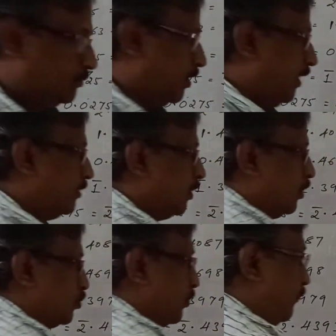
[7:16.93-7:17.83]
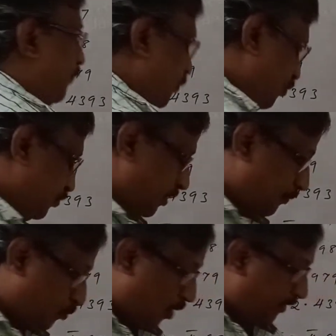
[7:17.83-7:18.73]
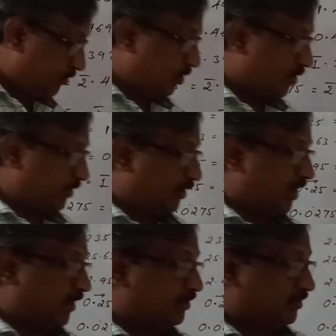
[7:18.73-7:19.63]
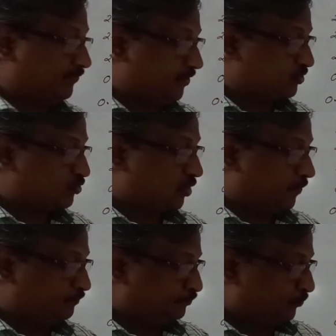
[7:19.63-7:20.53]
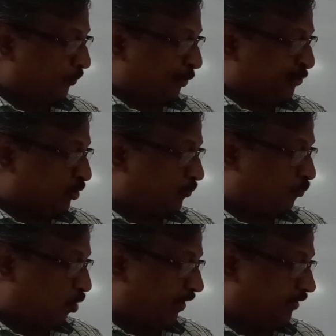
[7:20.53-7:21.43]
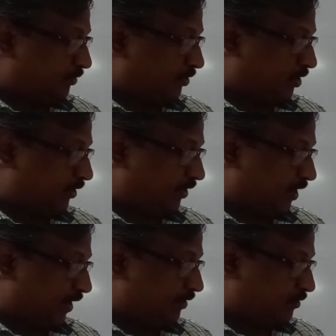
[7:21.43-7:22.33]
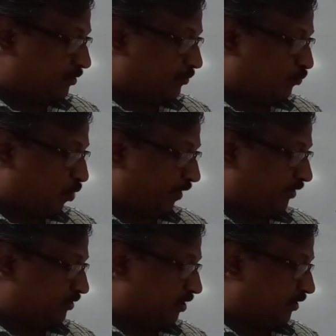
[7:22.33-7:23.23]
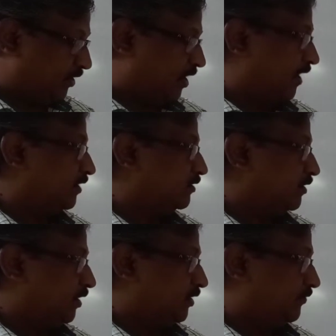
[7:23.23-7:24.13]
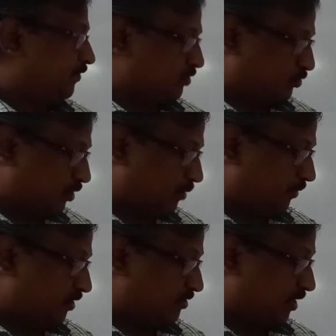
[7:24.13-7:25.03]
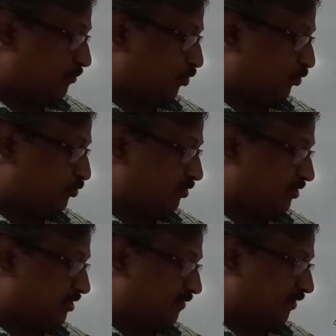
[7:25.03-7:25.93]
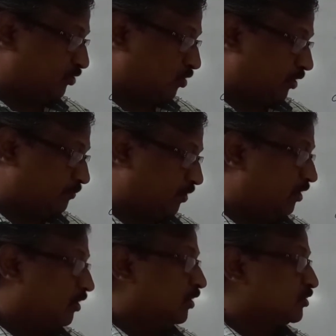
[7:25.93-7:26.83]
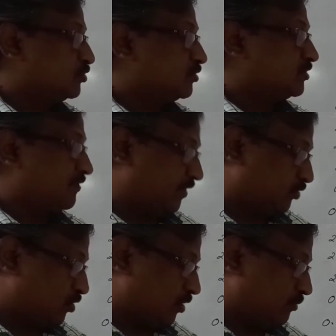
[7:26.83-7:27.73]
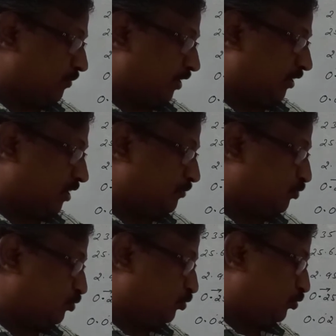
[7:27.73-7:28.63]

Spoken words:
right? So first you see 0.39 in the first column. So 0.39 in the first column. In the same row you see 7th column. So 7th column, it comes to